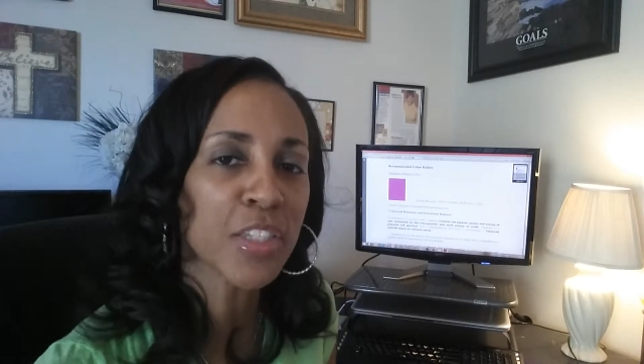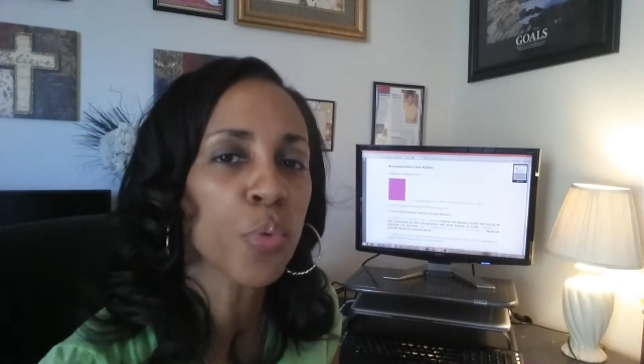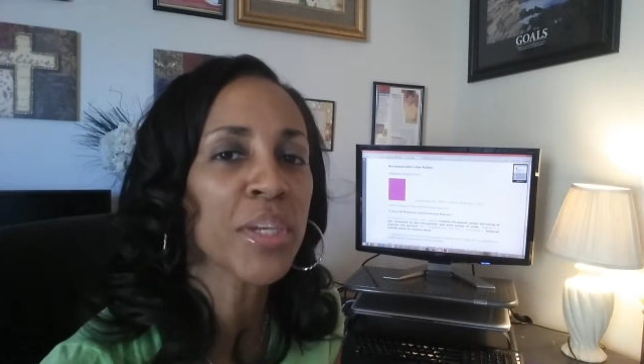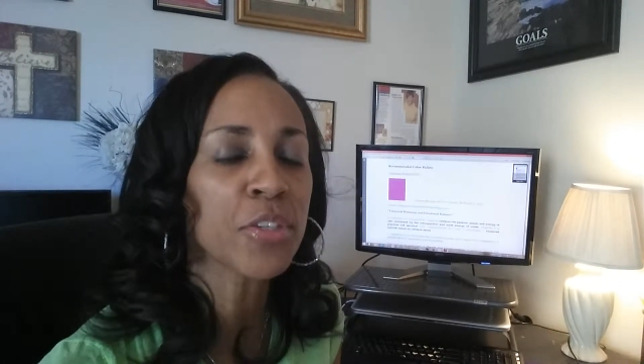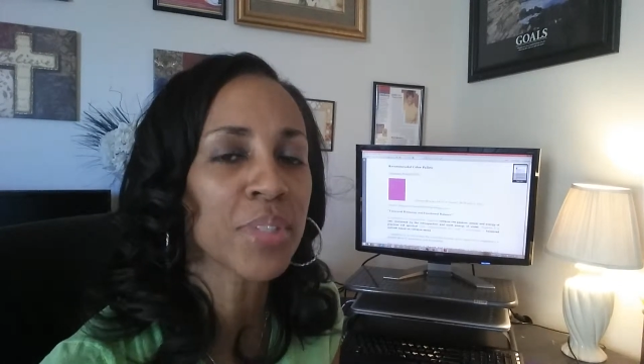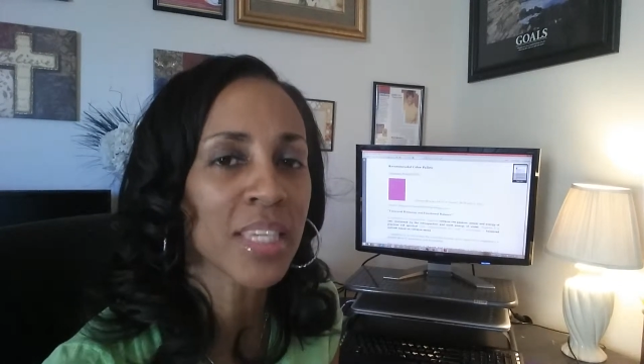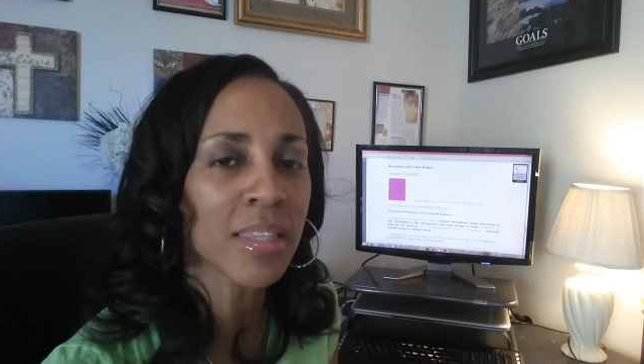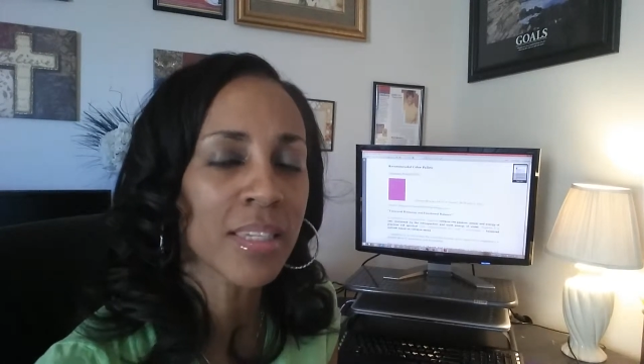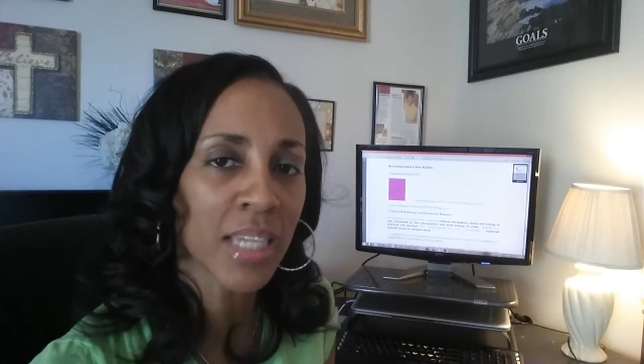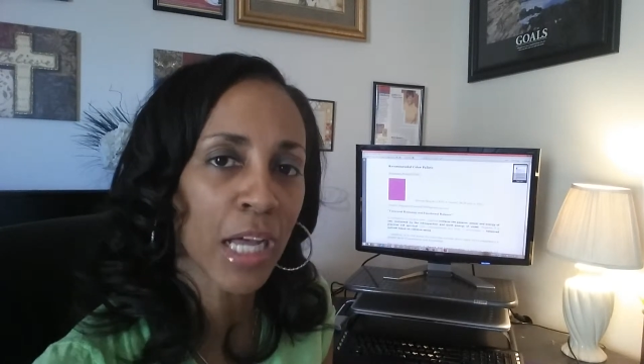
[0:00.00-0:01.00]
So when you see
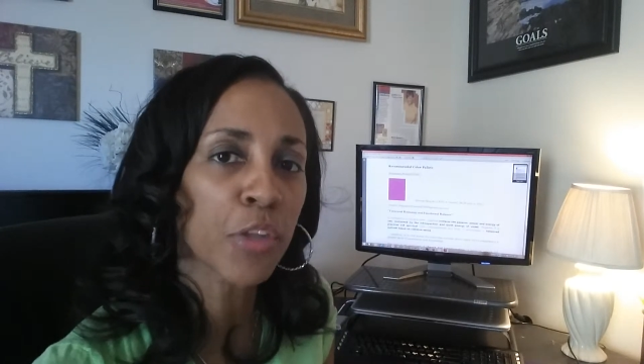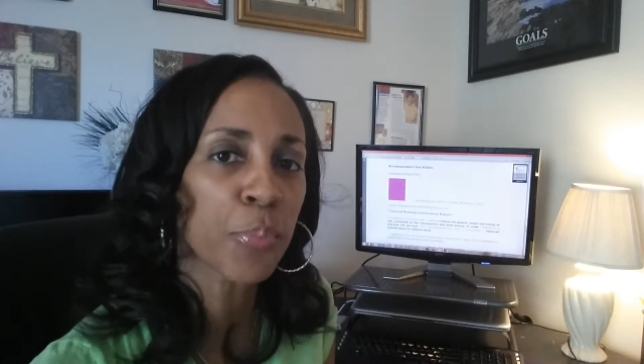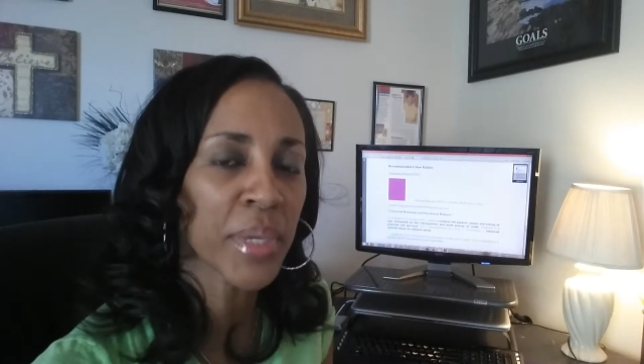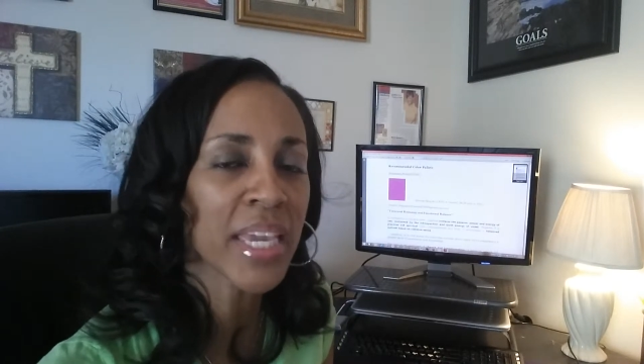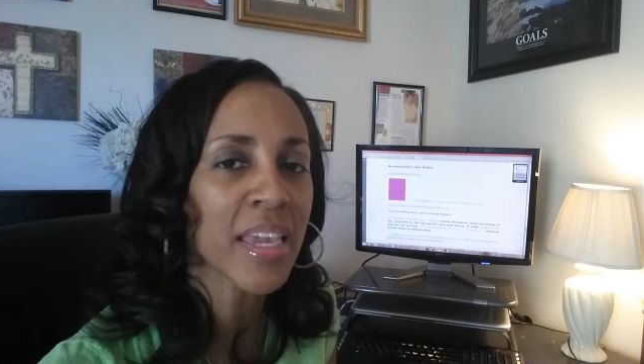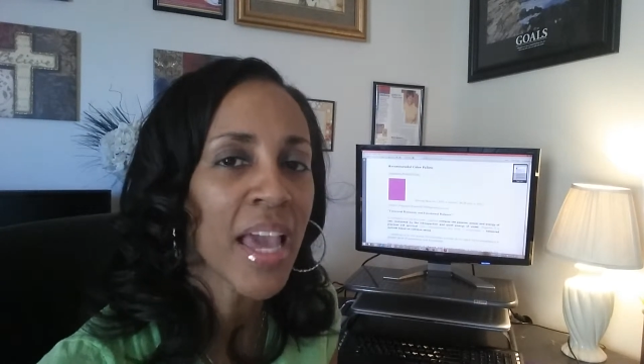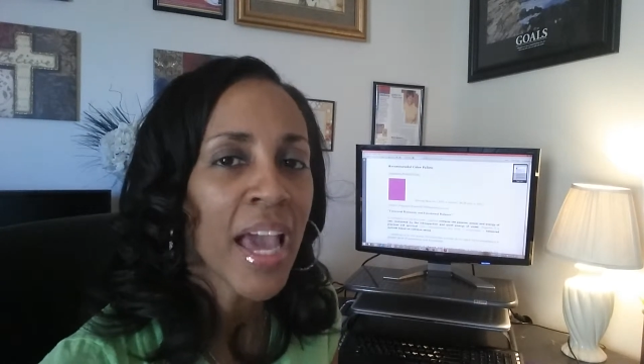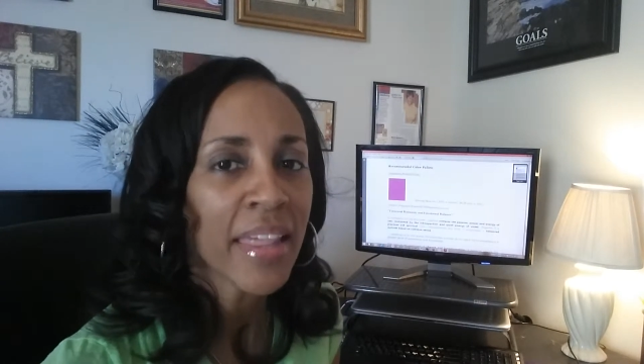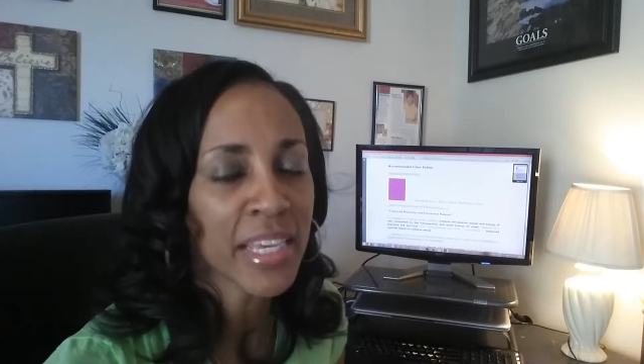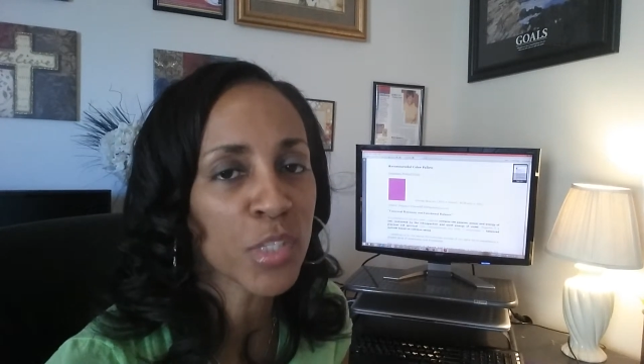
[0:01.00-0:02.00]
this color pink,
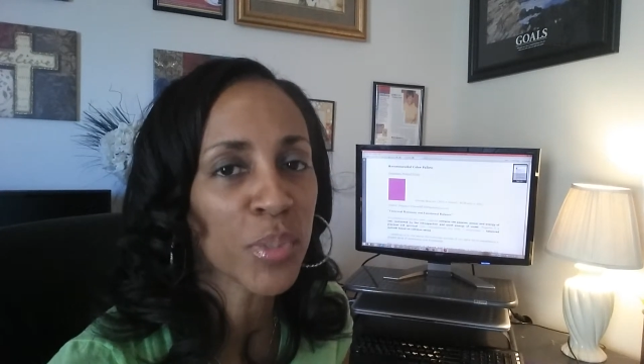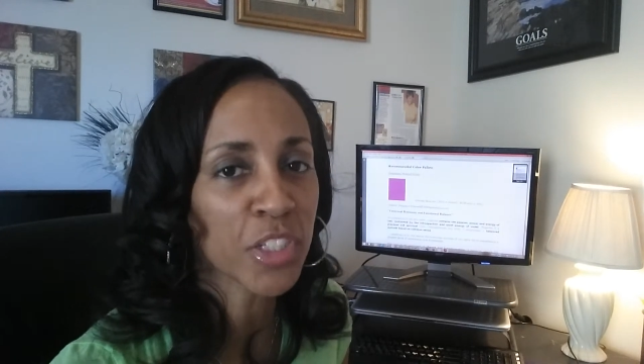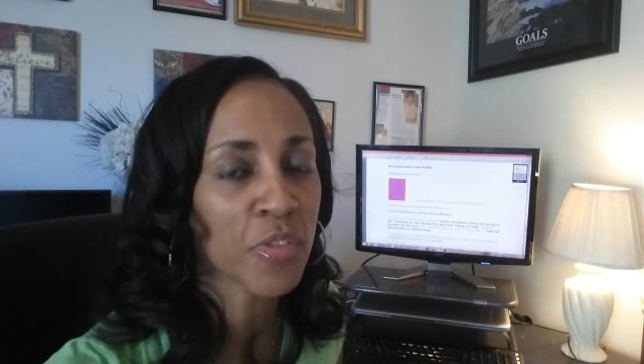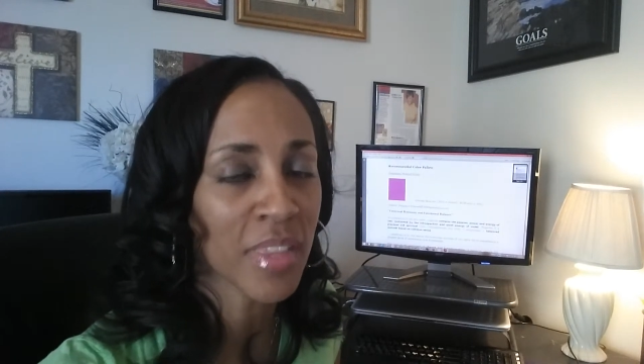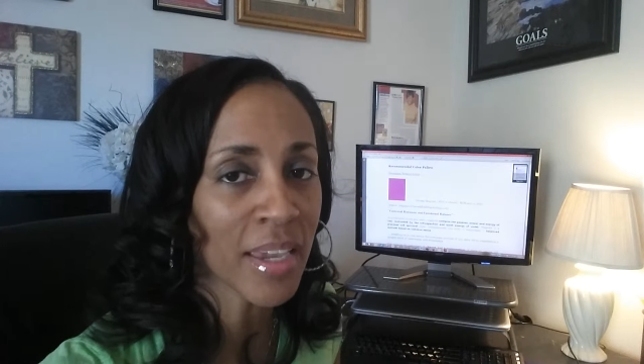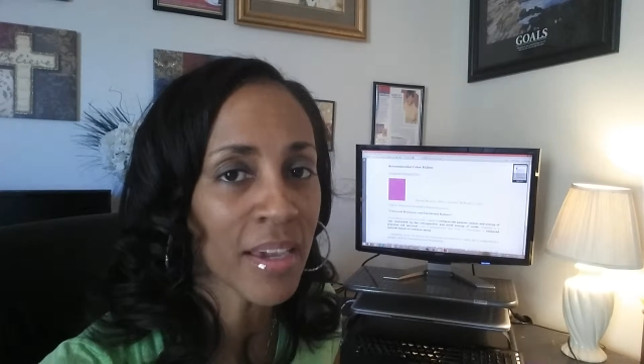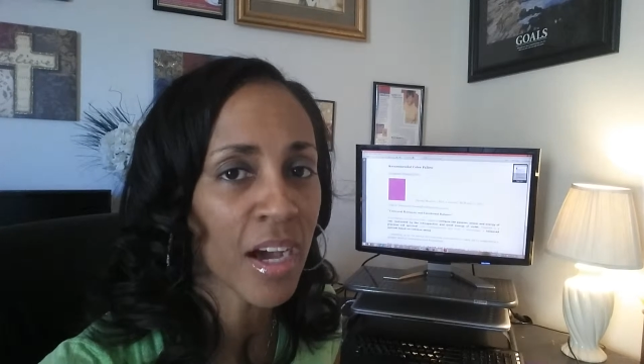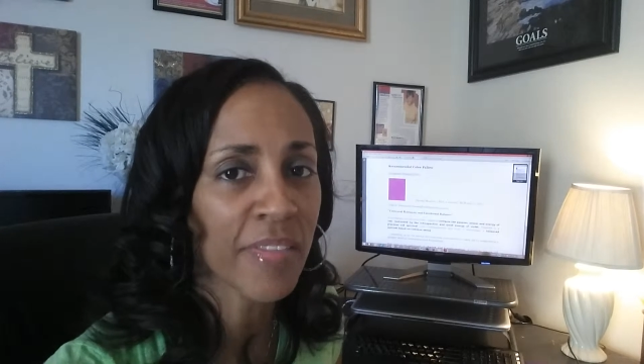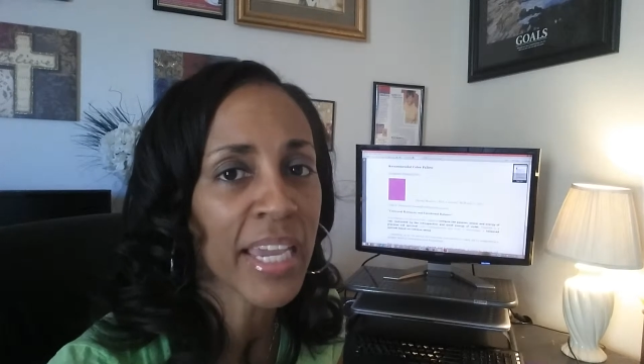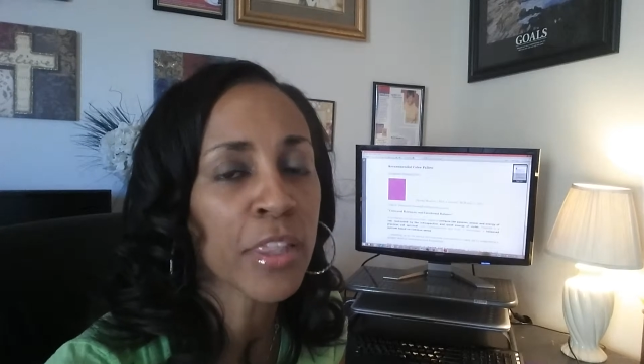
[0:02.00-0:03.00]
that's what you think of.